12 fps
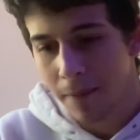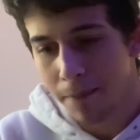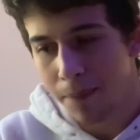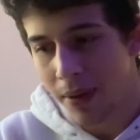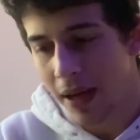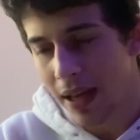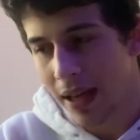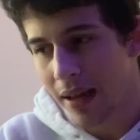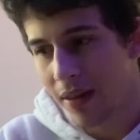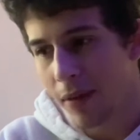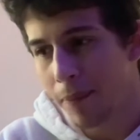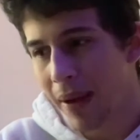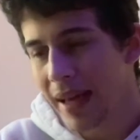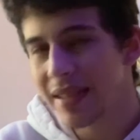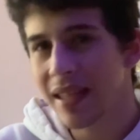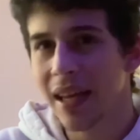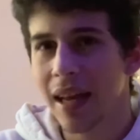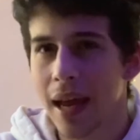But the
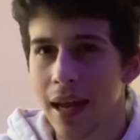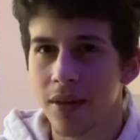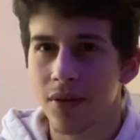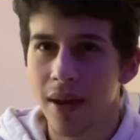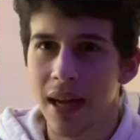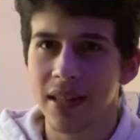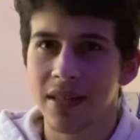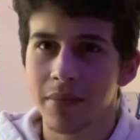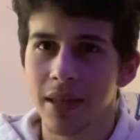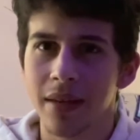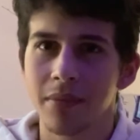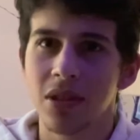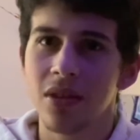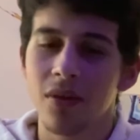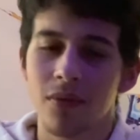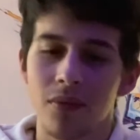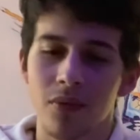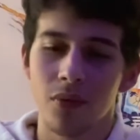pacing can drag sometimes. You
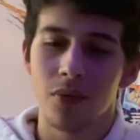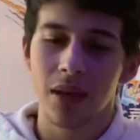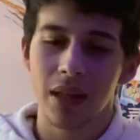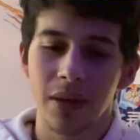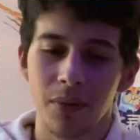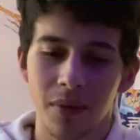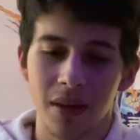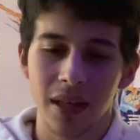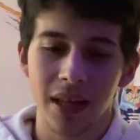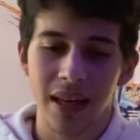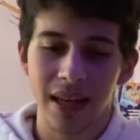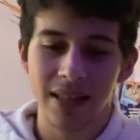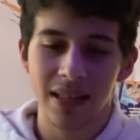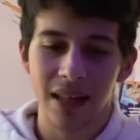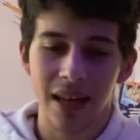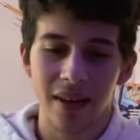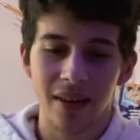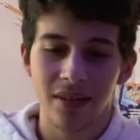don't really connect to the
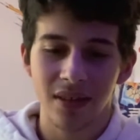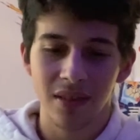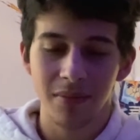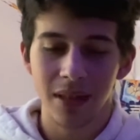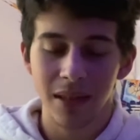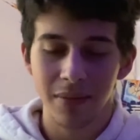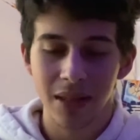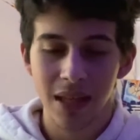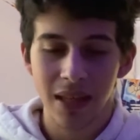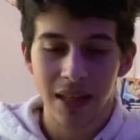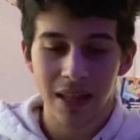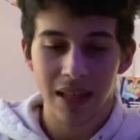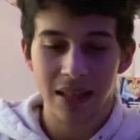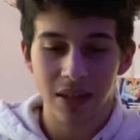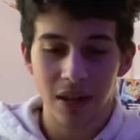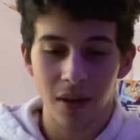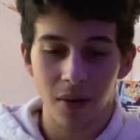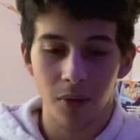characters sometimes.
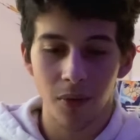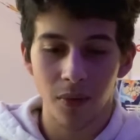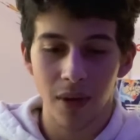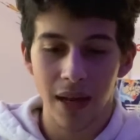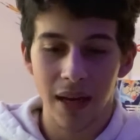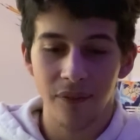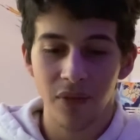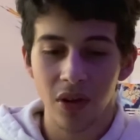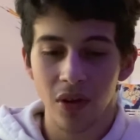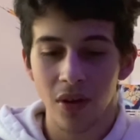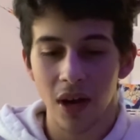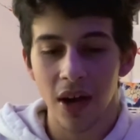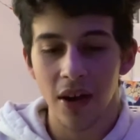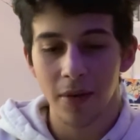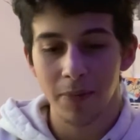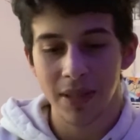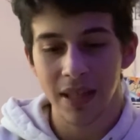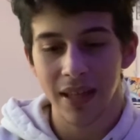And if you don't
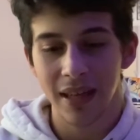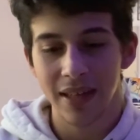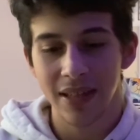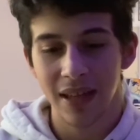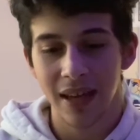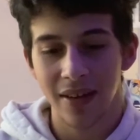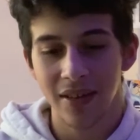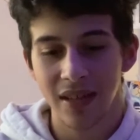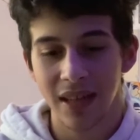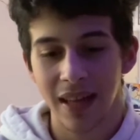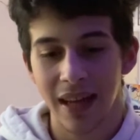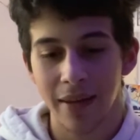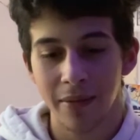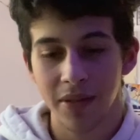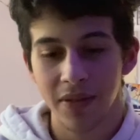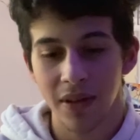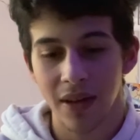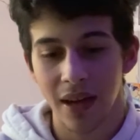100% connect to the characters and the
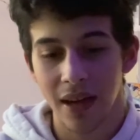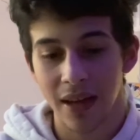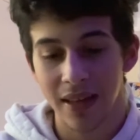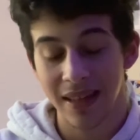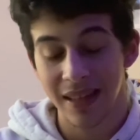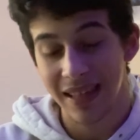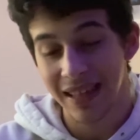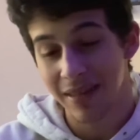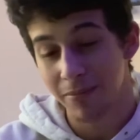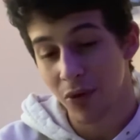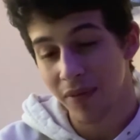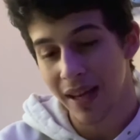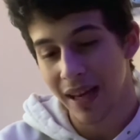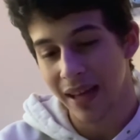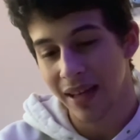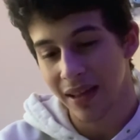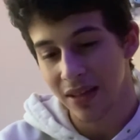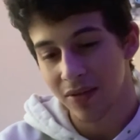atmosphere in a movie
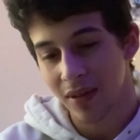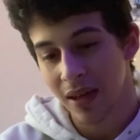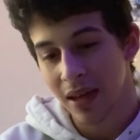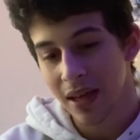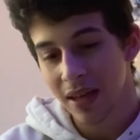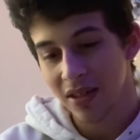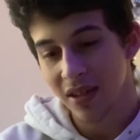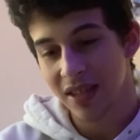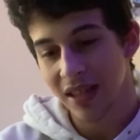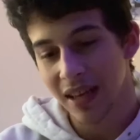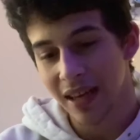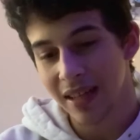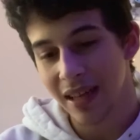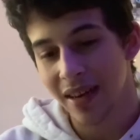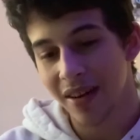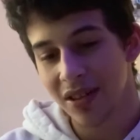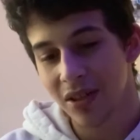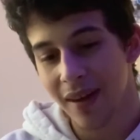like this one, start to connect. And
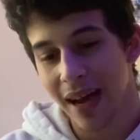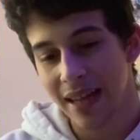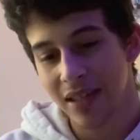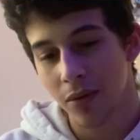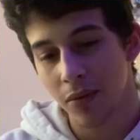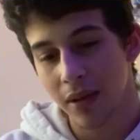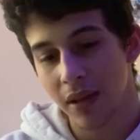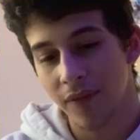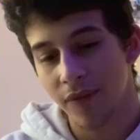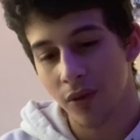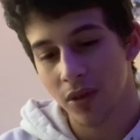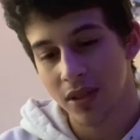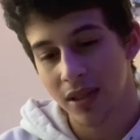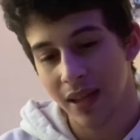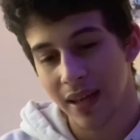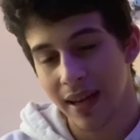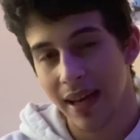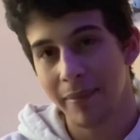also it has a really forced
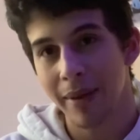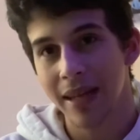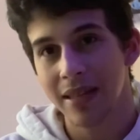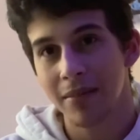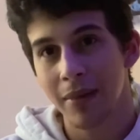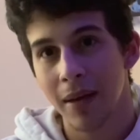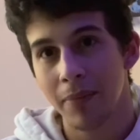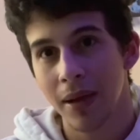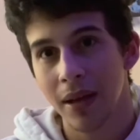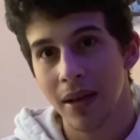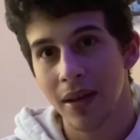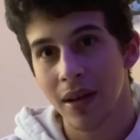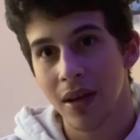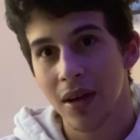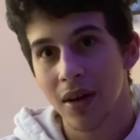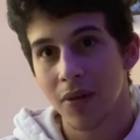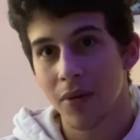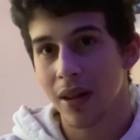climax in my opinion,
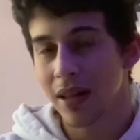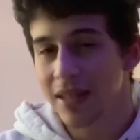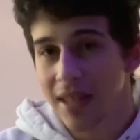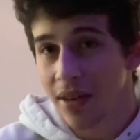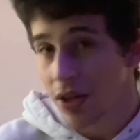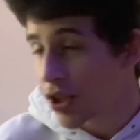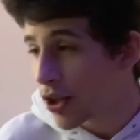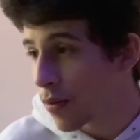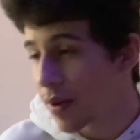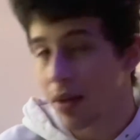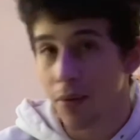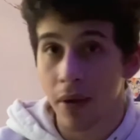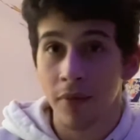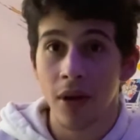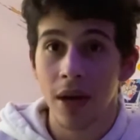where they see the shoe and the river and